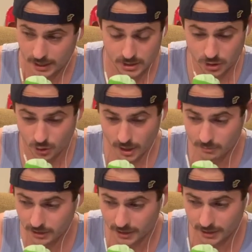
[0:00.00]
He's a
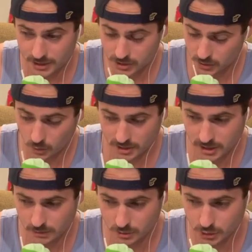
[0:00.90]
great player. It's just
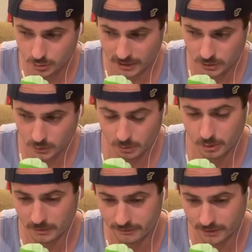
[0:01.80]
watching him shoot makes me want to
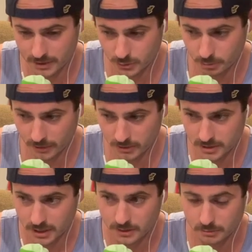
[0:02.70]
put my face to a belt
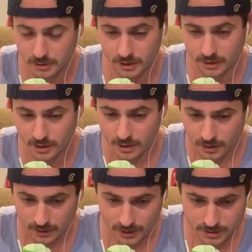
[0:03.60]
sander. But
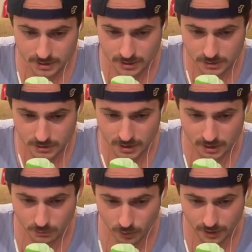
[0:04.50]
that's beside
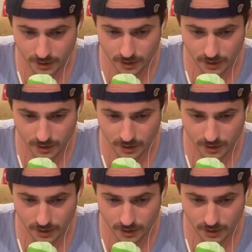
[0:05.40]
the point.